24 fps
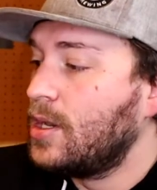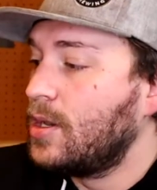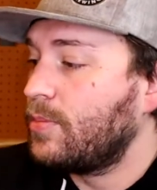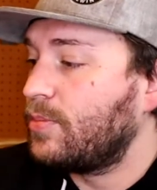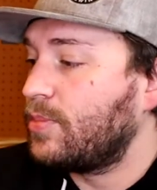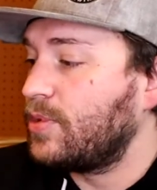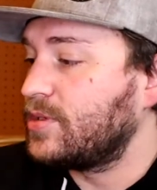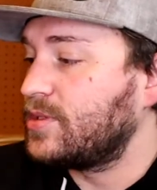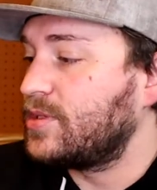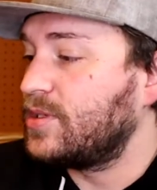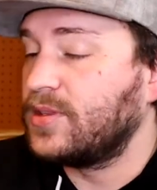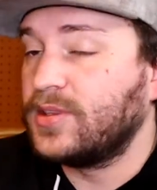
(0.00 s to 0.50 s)

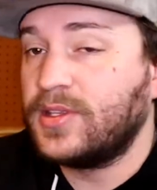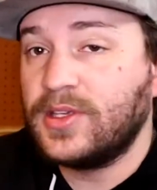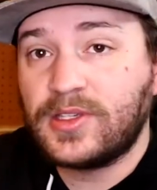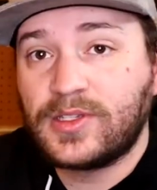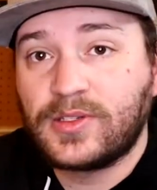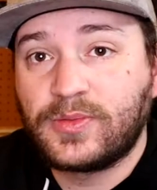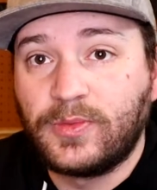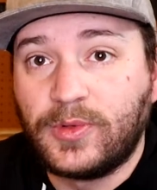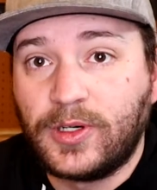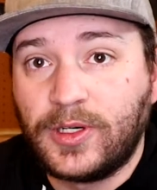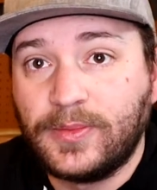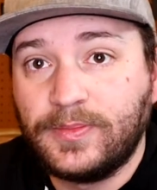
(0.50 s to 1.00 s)
printed
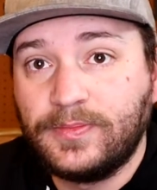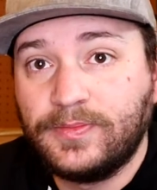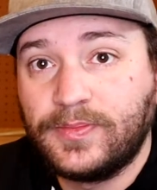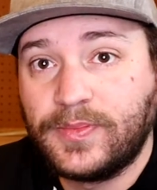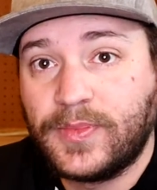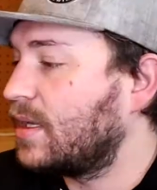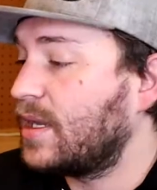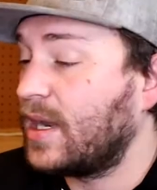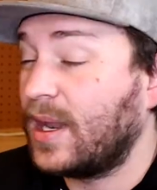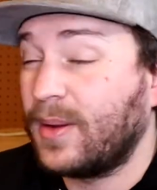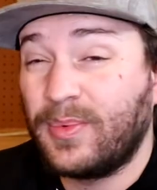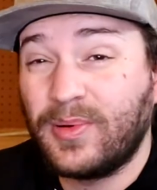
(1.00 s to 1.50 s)
this one,
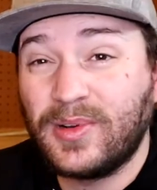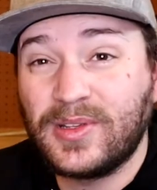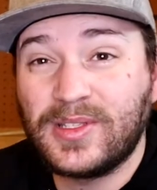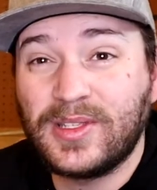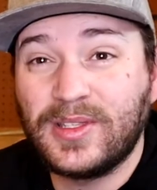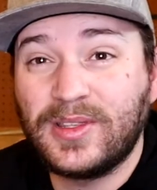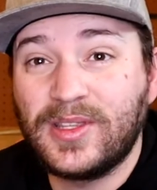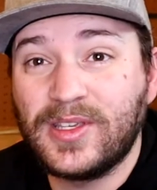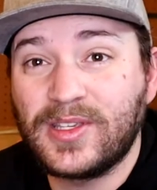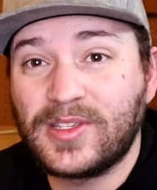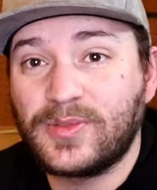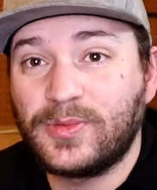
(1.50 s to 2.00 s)
and I
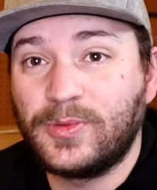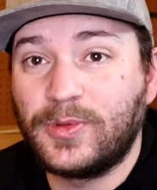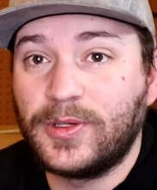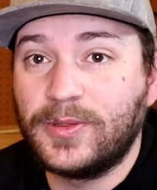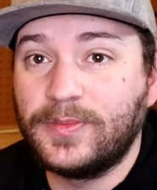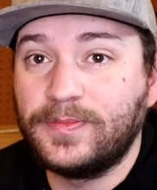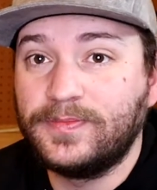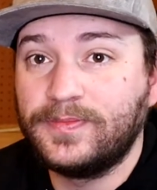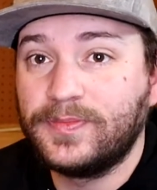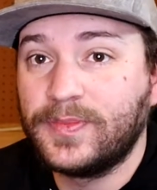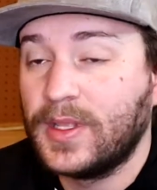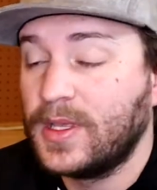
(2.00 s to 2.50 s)
printed this
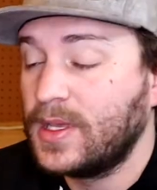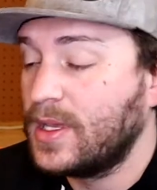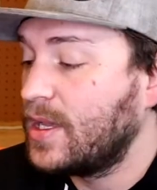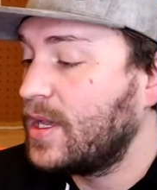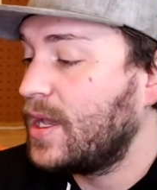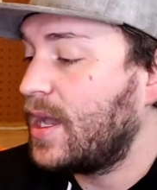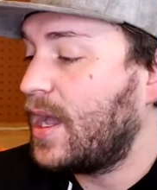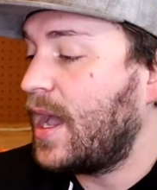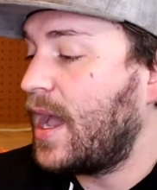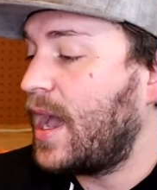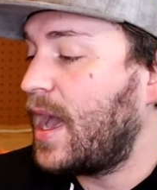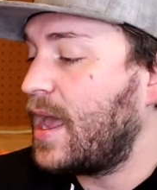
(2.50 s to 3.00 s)
one
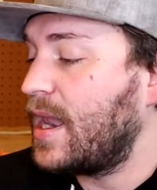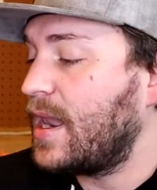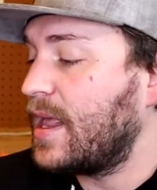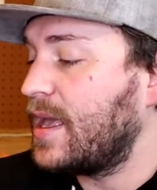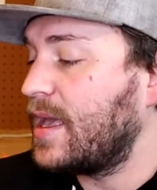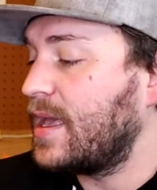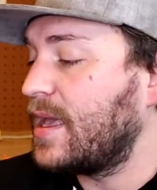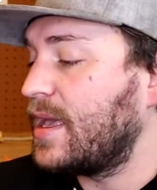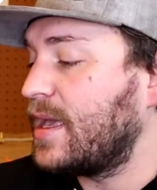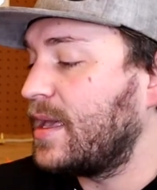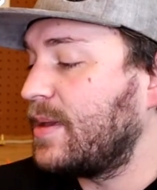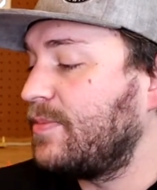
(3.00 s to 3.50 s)
at
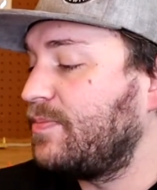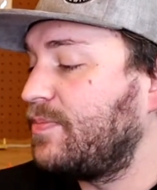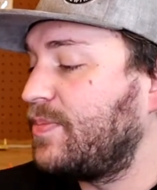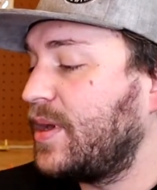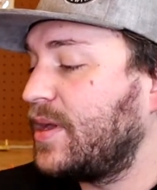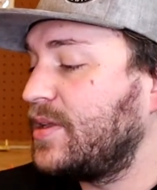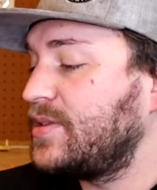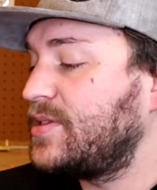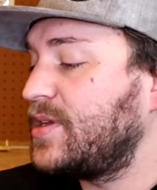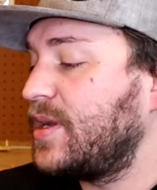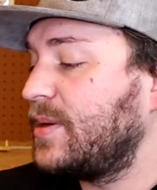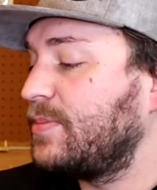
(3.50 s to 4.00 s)
a
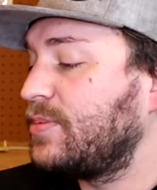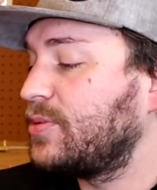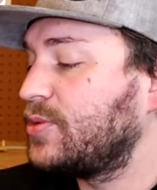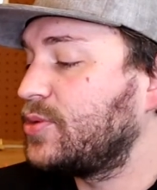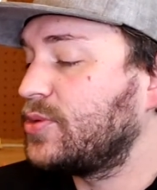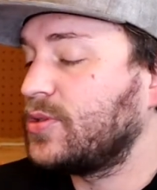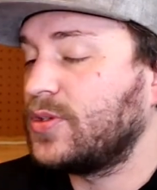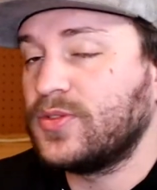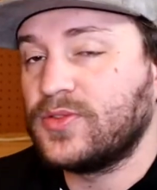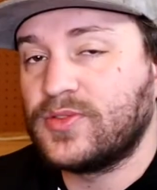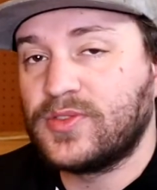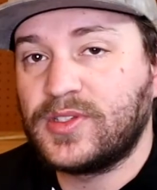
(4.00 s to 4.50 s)
bed
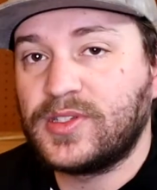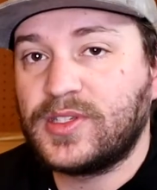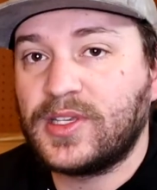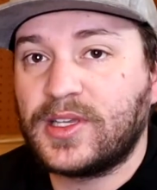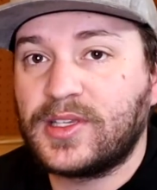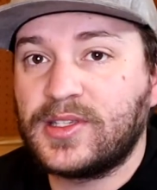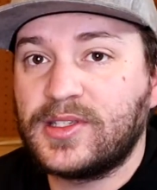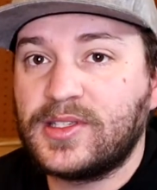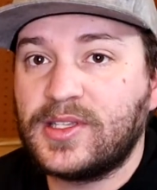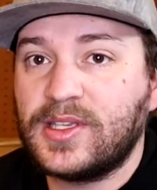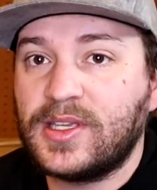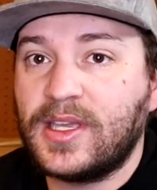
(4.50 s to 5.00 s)
temperature of
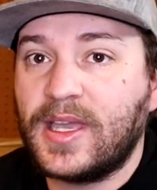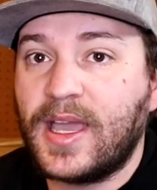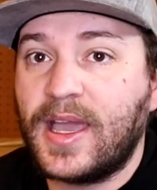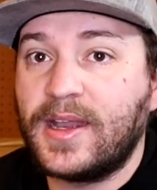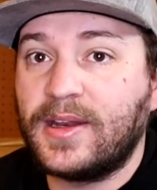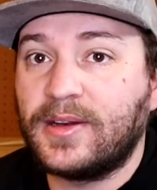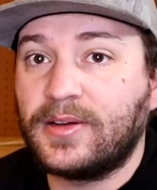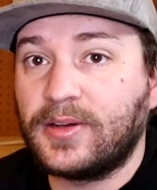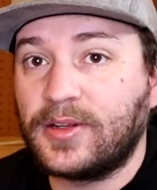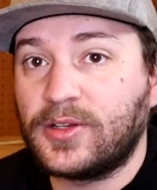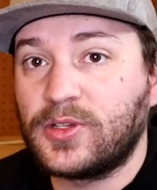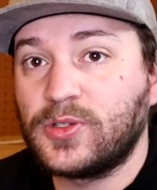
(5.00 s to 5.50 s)
60
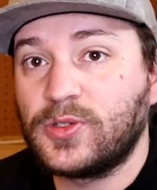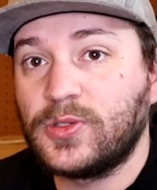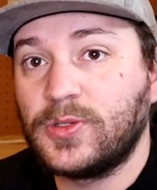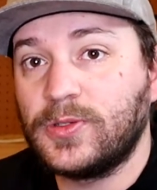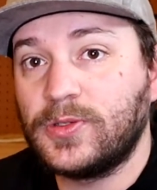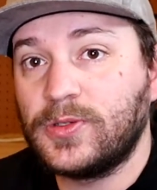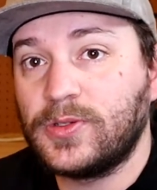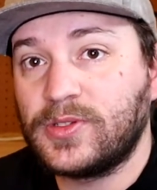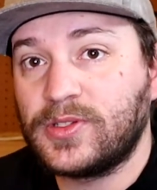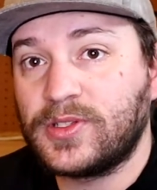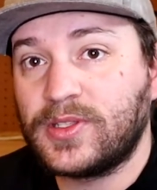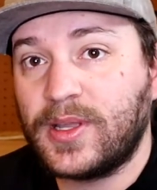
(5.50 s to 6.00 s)
and an
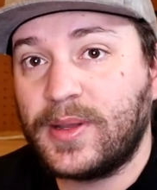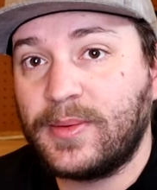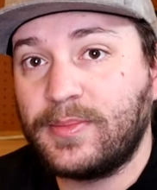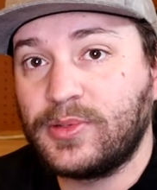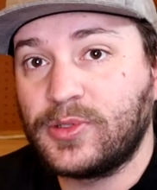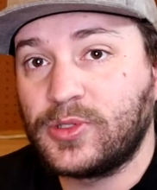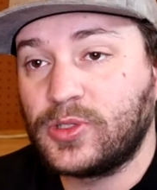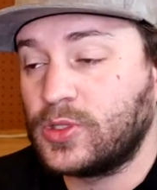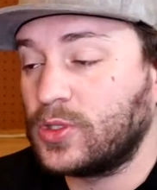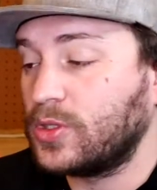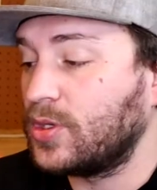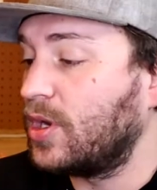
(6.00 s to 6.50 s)
extruder's
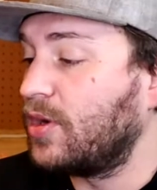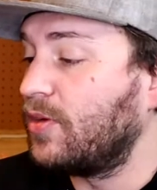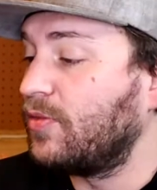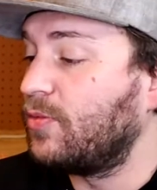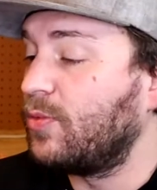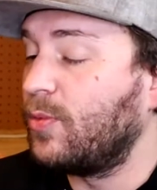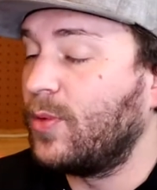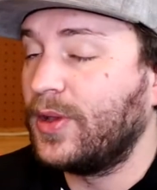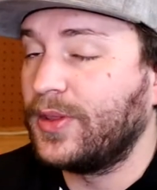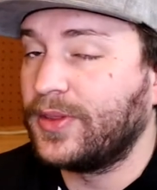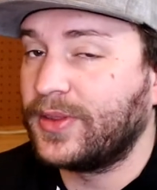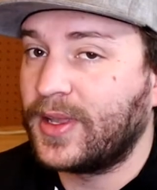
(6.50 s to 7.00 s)
temperature of
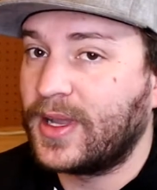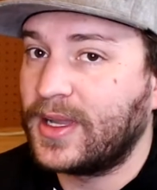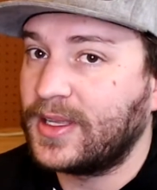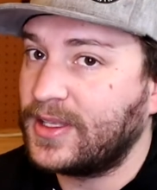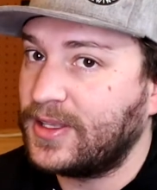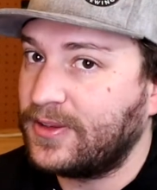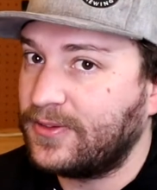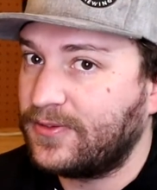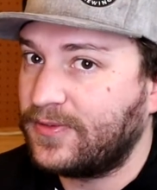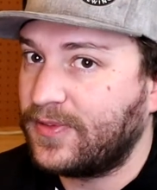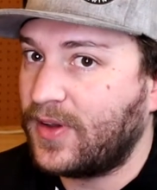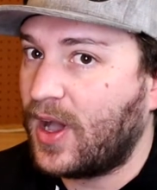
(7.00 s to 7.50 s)

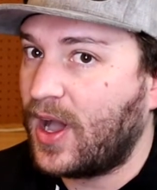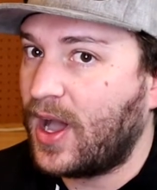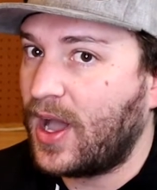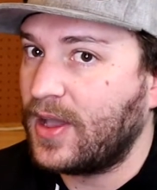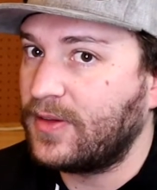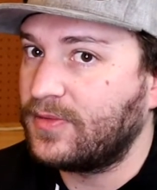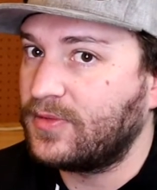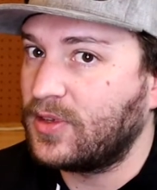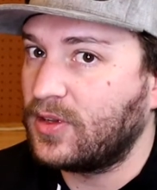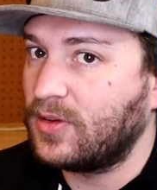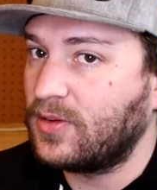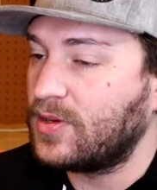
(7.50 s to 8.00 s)

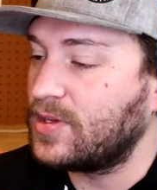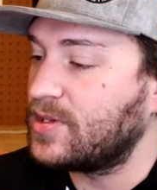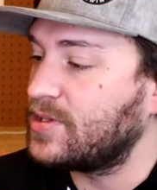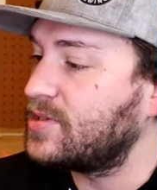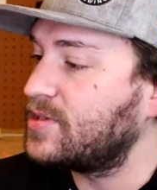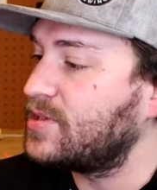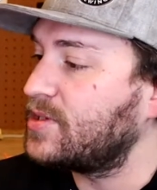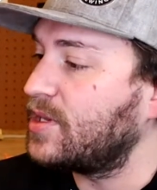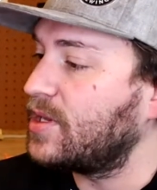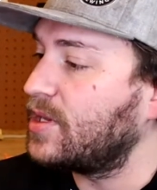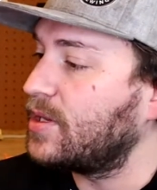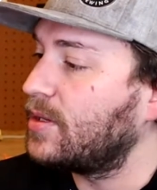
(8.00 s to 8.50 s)
195 degrees
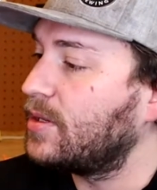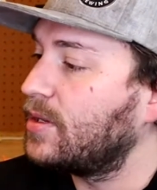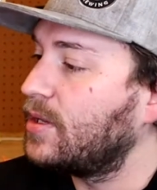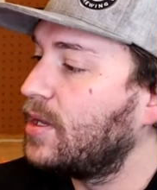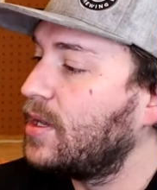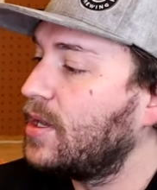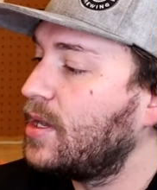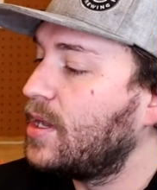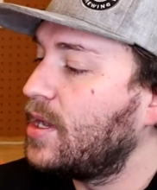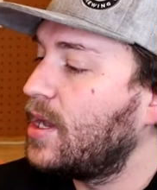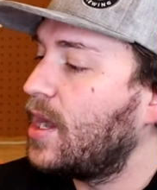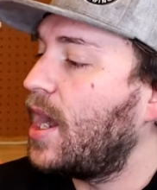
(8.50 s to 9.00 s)
C.
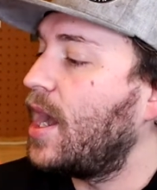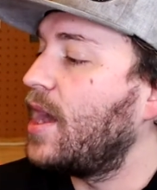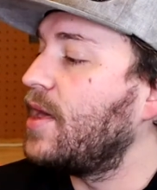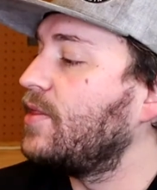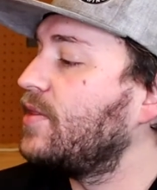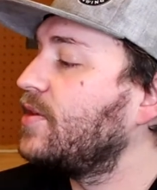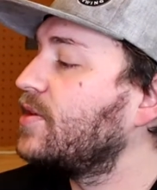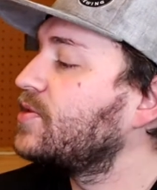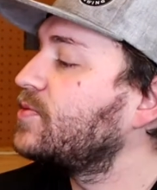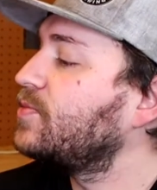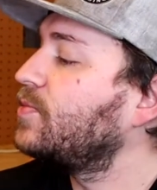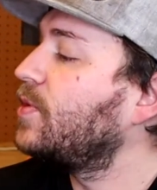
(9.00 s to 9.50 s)

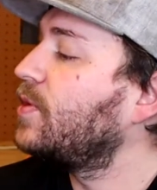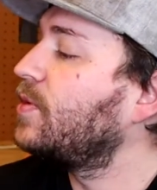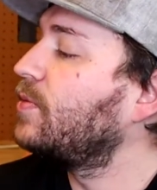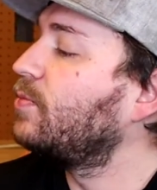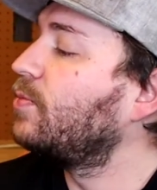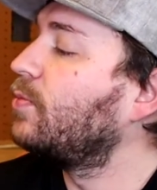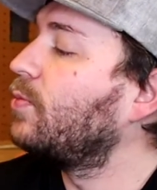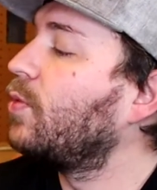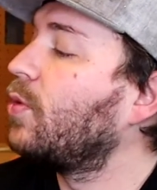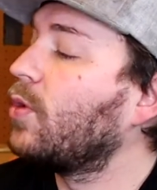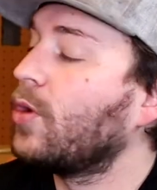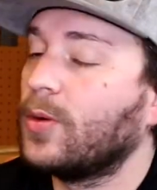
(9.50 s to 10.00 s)
And this
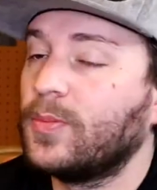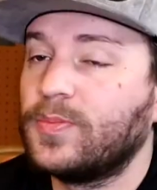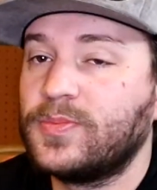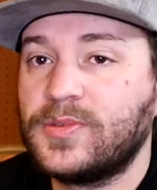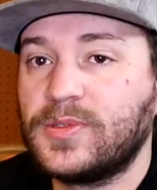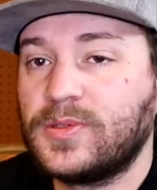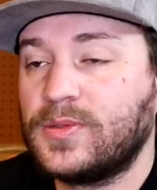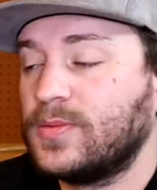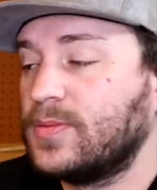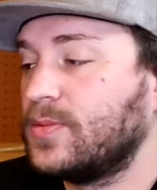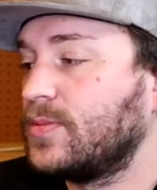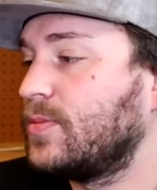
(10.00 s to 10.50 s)
one
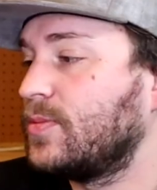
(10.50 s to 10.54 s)
warped